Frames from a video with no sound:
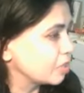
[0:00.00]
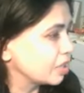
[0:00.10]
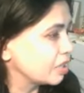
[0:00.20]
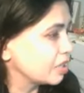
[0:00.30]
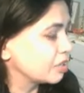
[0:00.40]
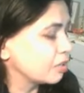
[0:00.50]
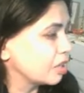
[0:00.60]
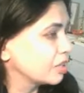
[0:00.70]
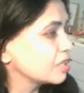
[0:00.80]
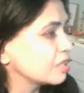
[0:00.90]
but it can
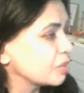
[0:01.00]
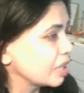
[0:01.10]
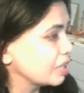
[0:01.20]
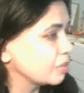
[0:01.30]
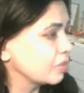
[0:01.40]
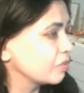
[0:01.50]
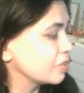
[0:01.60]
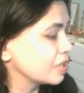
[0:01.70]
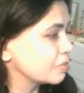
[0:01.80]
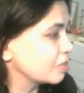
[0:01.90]
honestly be anywhere from
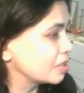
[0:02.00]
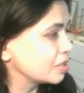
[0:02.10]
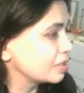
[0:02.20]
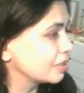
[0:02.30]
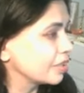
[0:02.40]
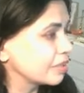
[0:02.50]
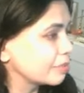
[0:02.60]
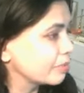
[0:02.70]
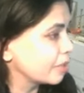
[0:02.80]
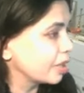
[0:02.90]
6 months to like
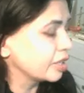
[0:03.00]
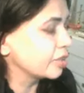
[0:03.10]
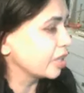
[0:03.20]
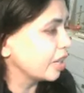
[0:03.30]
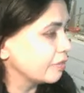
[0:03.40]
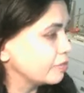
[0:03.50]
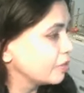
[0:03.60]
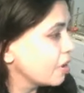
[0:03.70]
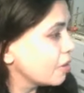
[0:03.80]
and a half.